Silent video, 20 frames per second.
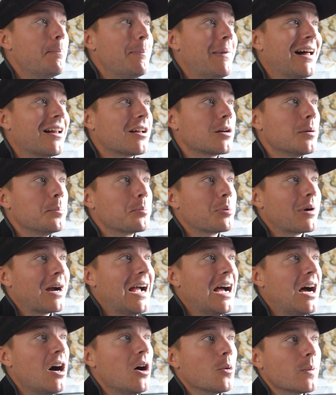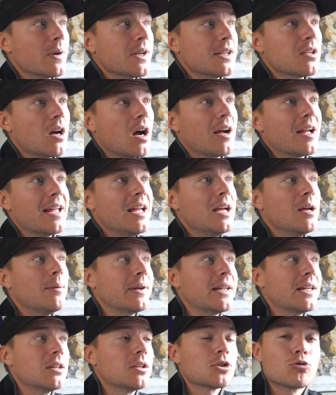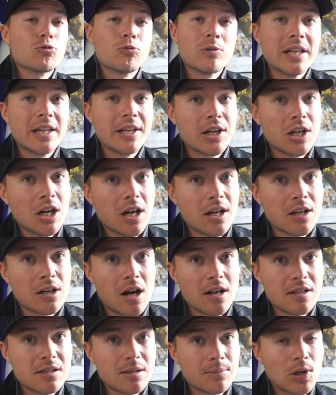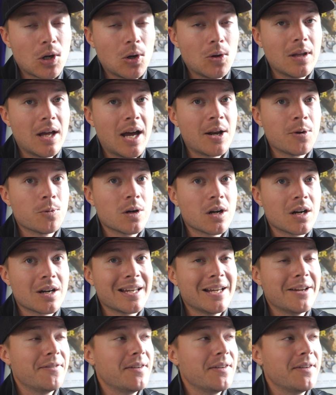Malcolm Brown, we saw him. He looked really good, got some goal line work.